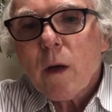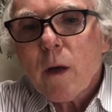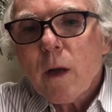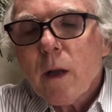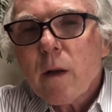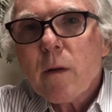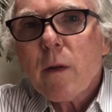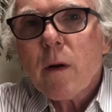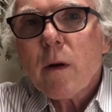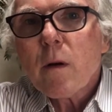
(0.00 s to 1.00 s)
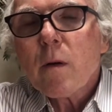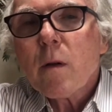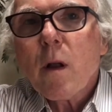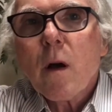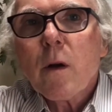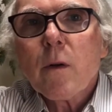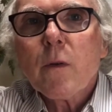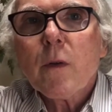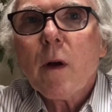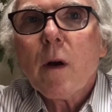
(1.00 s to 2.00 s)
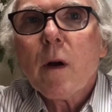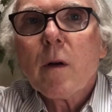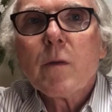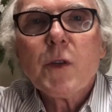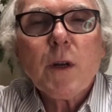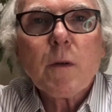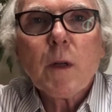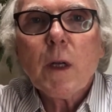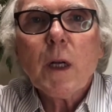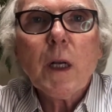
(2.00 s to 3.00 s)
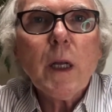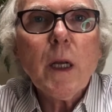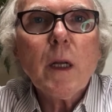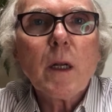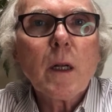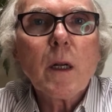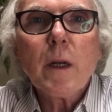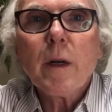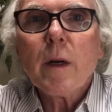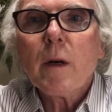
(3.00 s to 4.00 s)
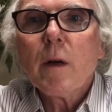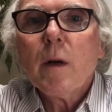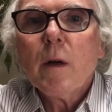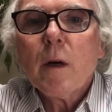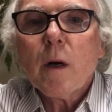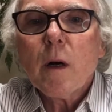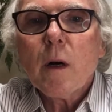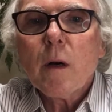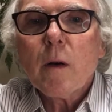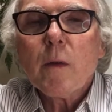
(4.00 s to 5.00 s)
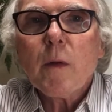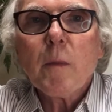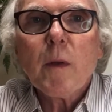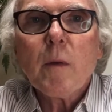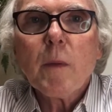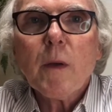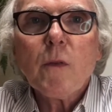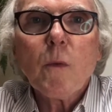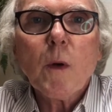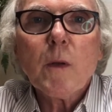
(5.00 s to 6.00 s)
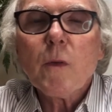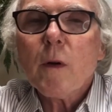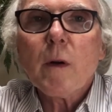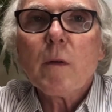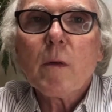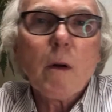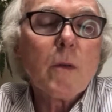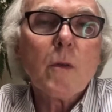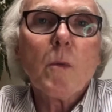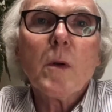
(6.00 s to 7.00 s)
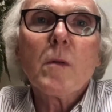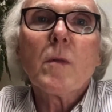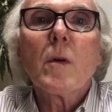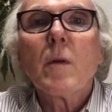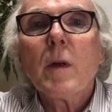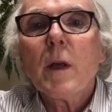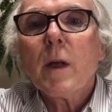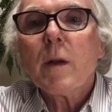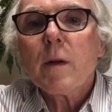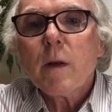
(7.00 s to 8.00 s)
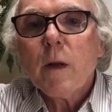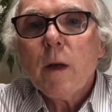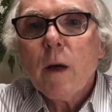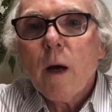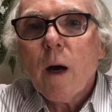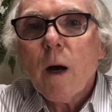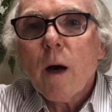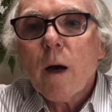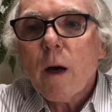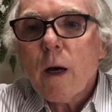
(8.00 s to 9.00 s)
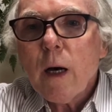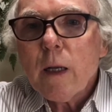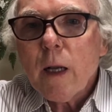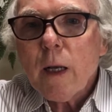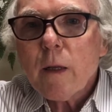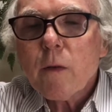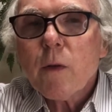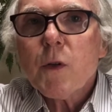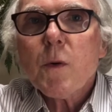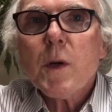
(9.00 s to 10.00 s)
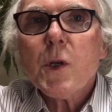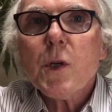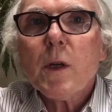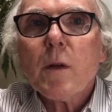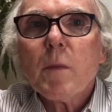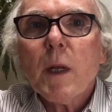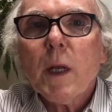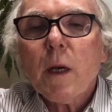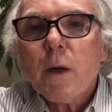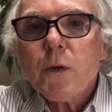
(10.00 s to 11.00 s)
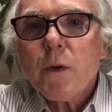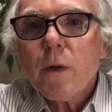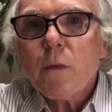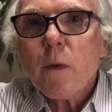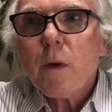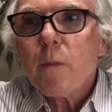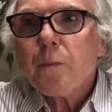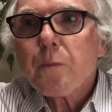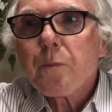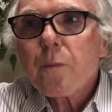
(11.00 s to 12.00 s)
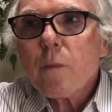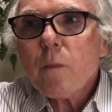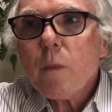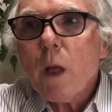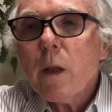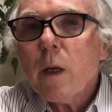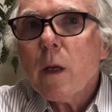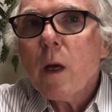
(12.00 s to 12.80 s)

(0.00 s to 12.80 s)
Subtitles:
And their lagers are generally clean and clear. Some of the best ones are just wonderful. And unlike the situation in many countries where the